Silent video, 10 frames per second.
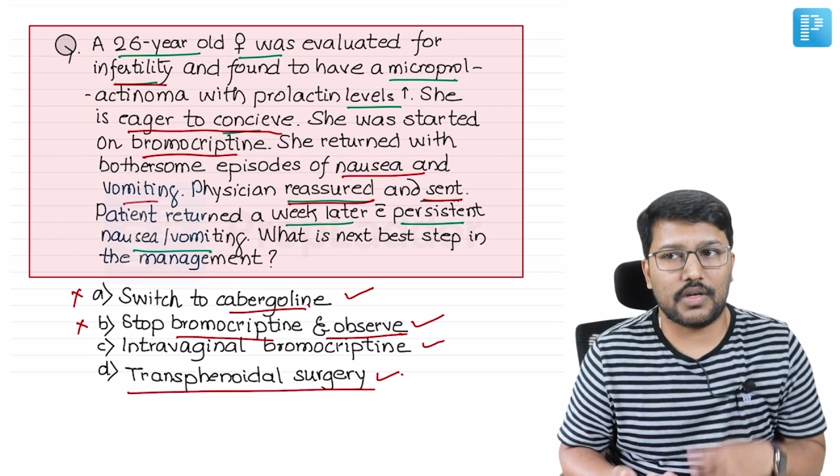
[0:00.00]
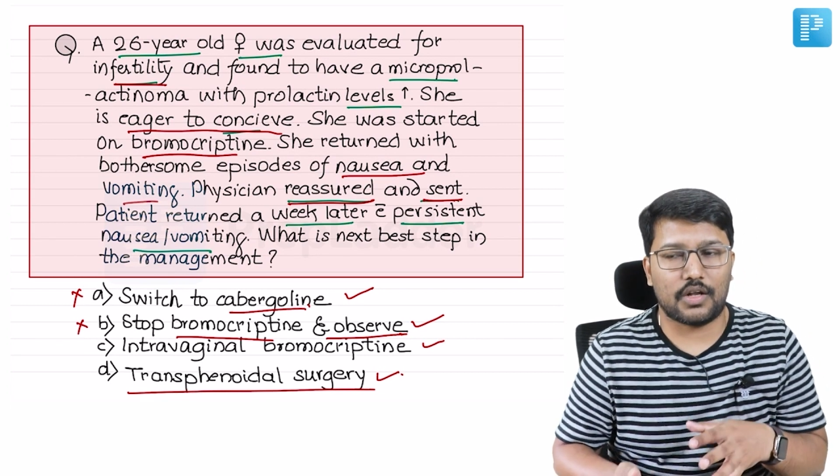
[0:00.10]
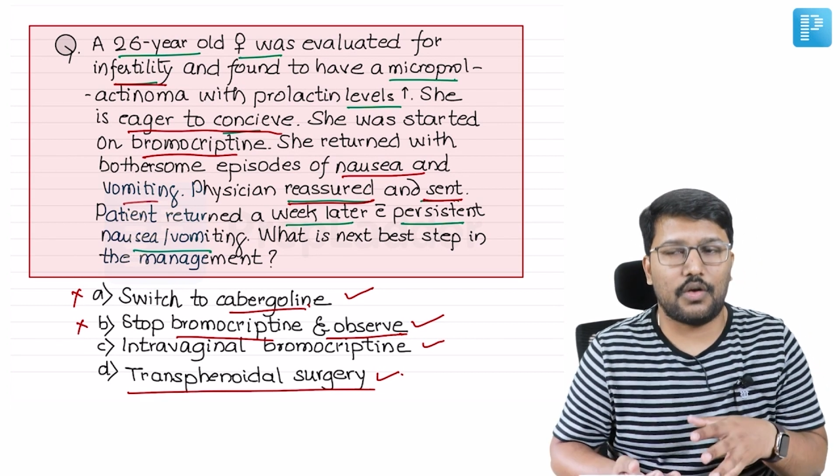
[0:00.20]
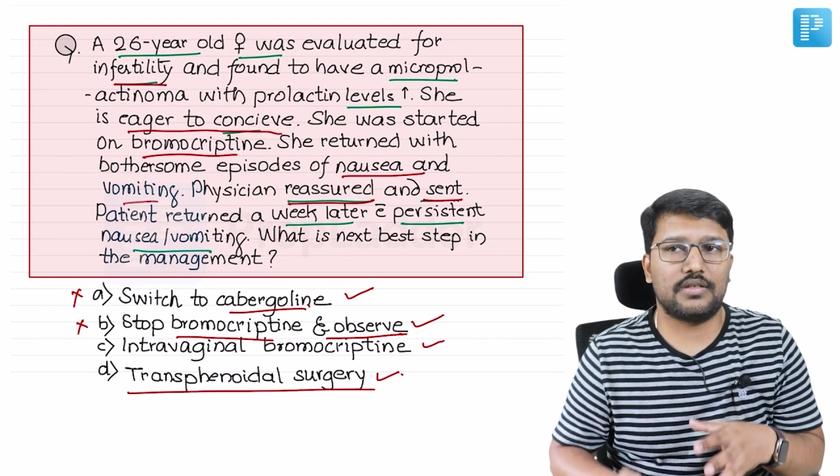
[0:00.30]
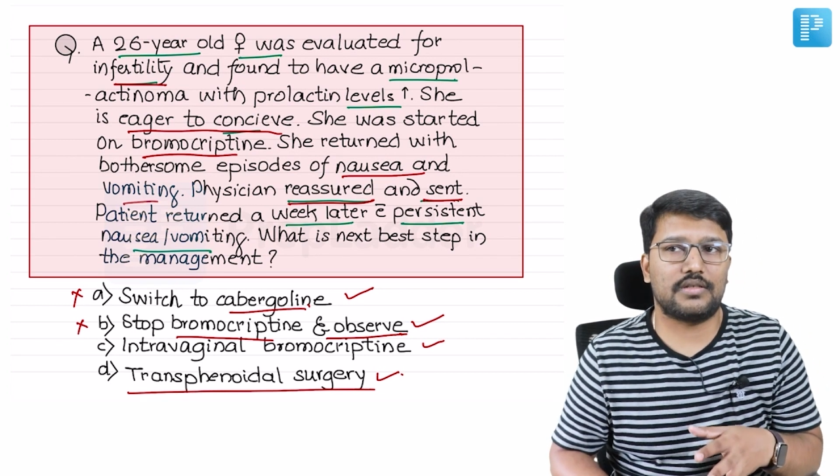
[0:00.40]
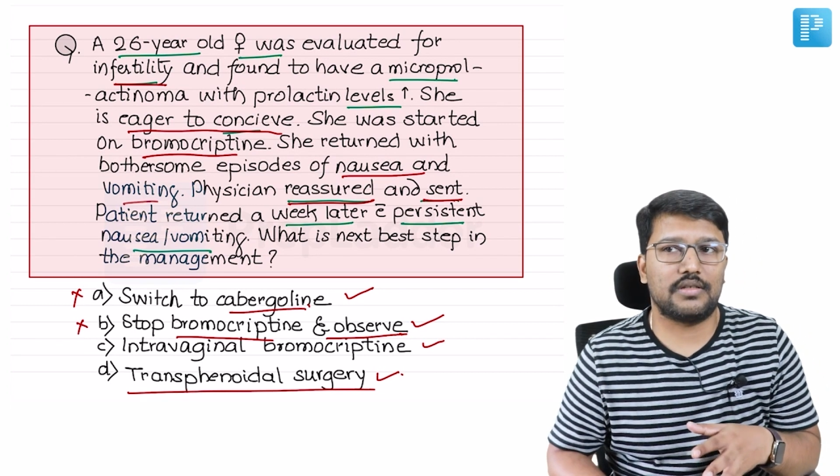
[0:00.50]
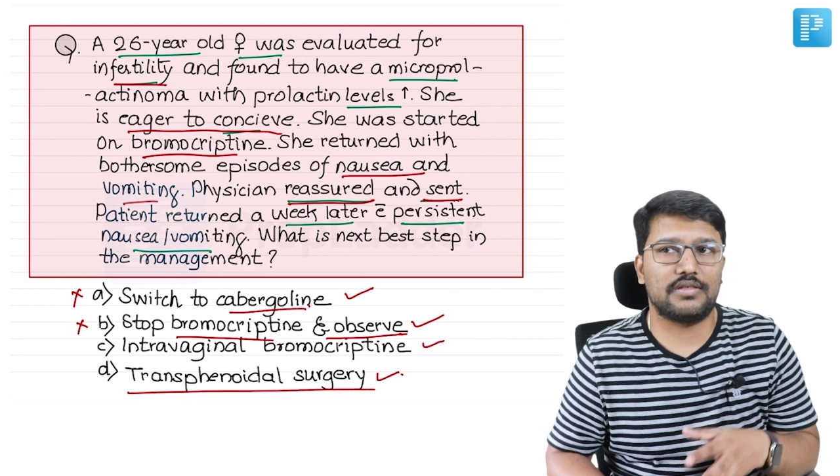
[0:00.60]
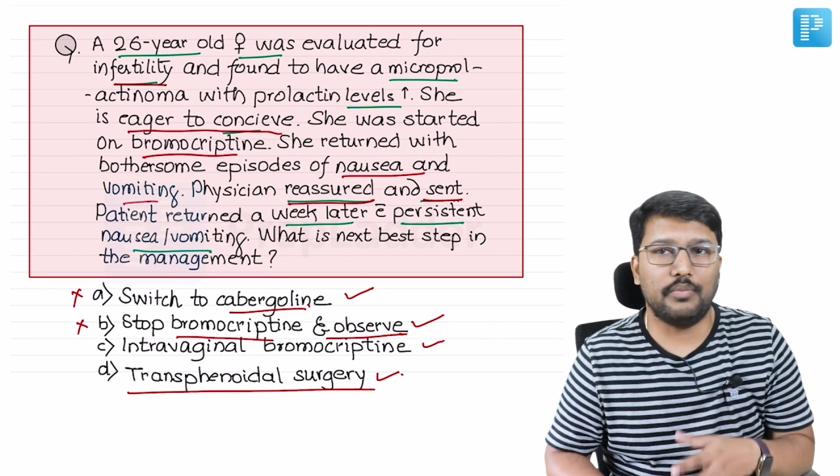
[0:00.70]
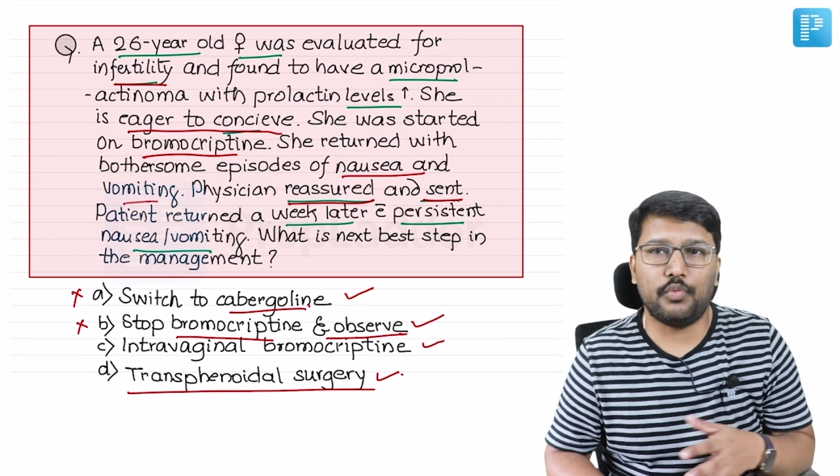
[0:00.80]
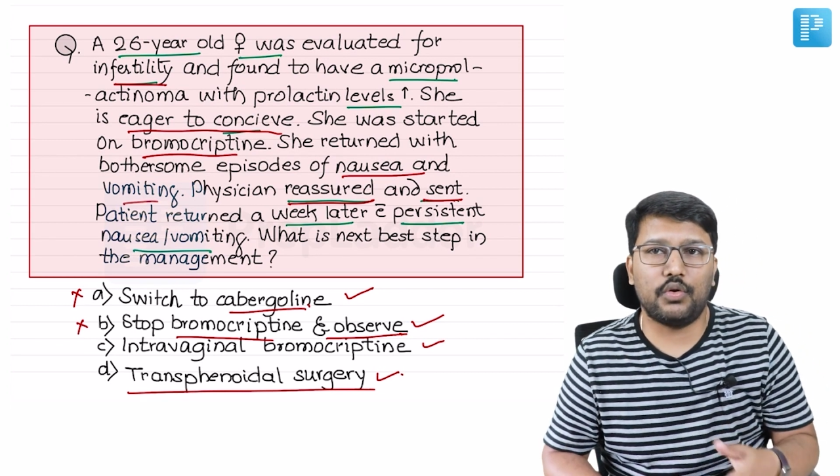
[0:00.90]
We cannot
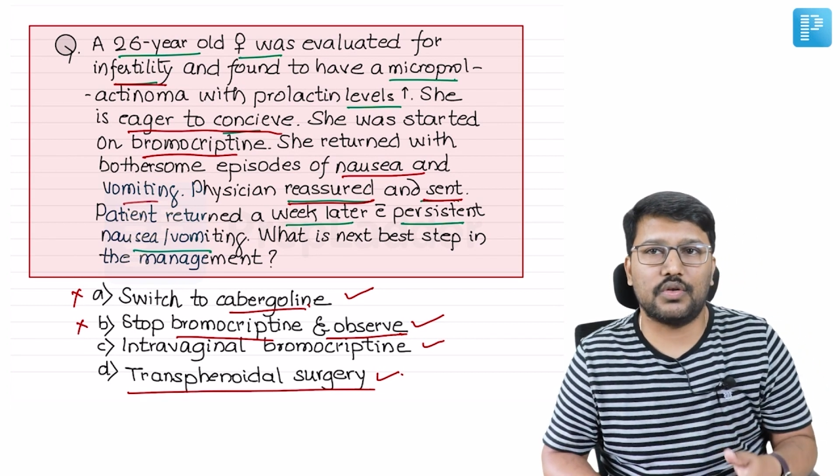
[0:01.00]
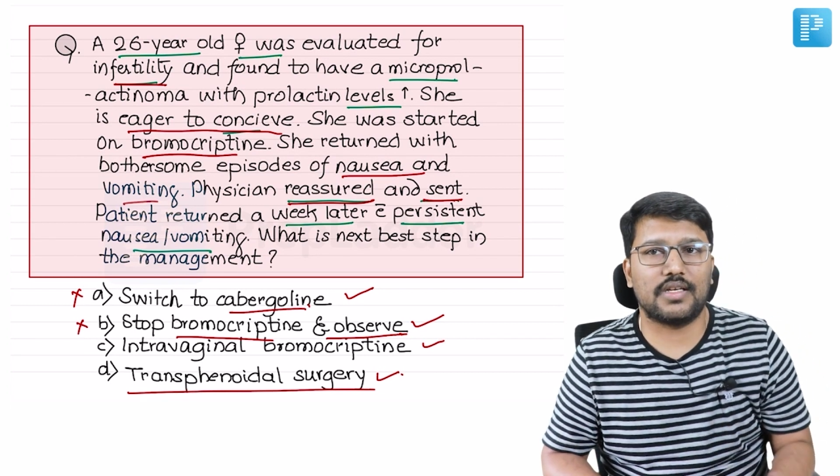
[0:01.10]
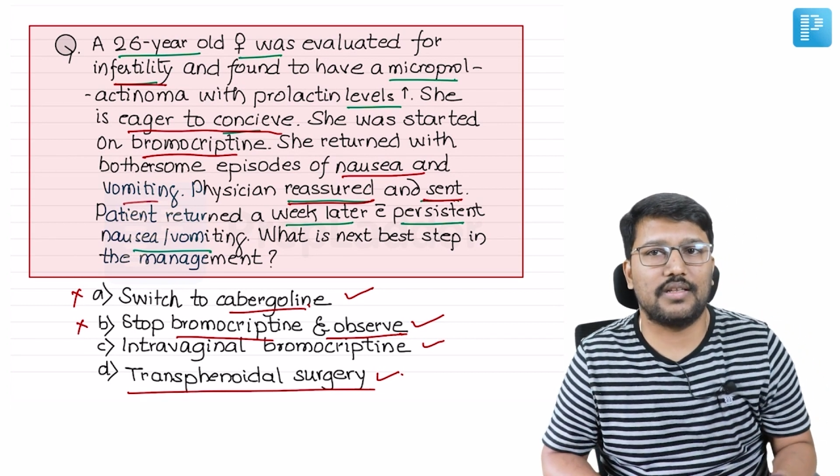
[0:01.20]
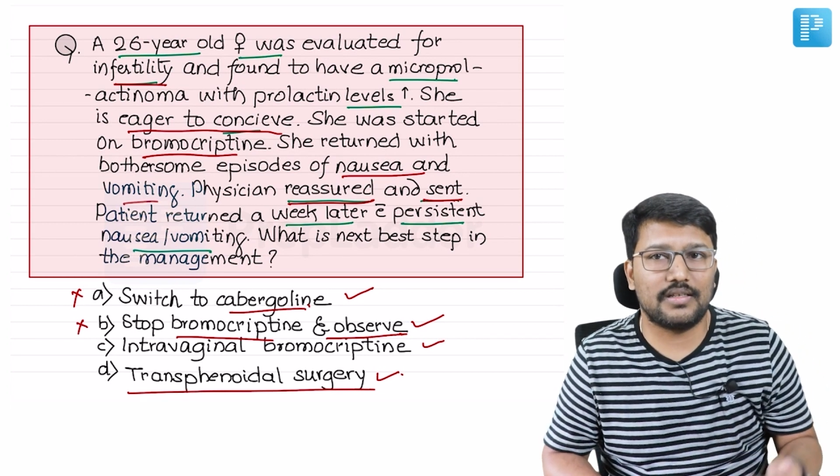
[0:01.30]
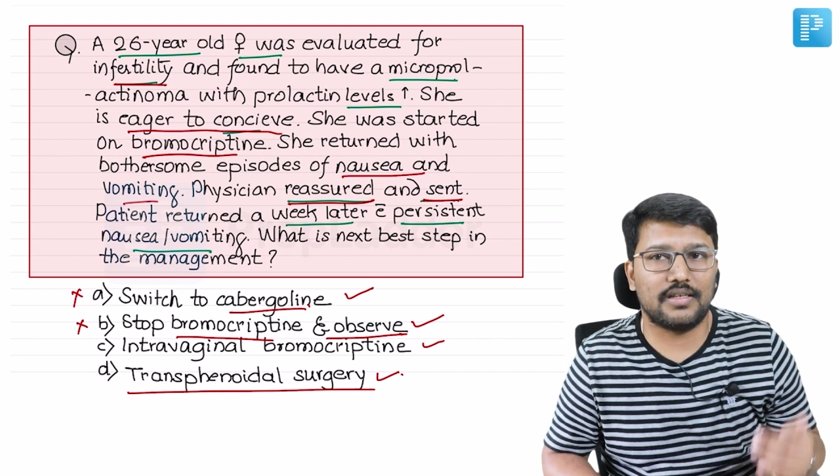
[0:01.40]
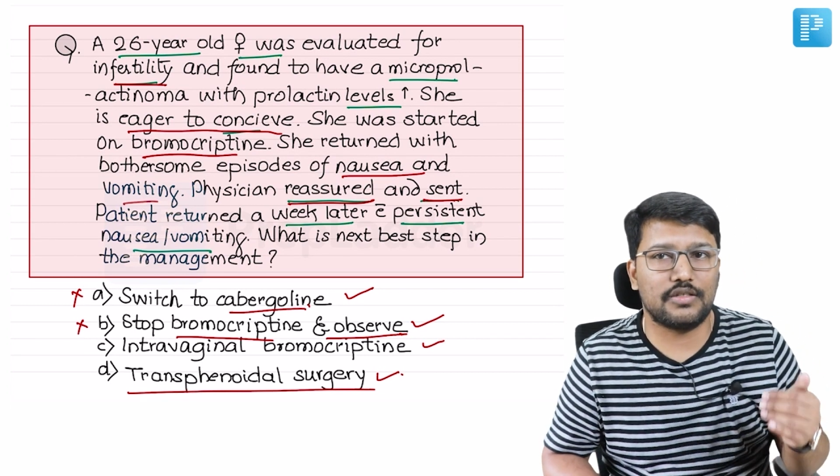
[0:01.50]
jump on to say that there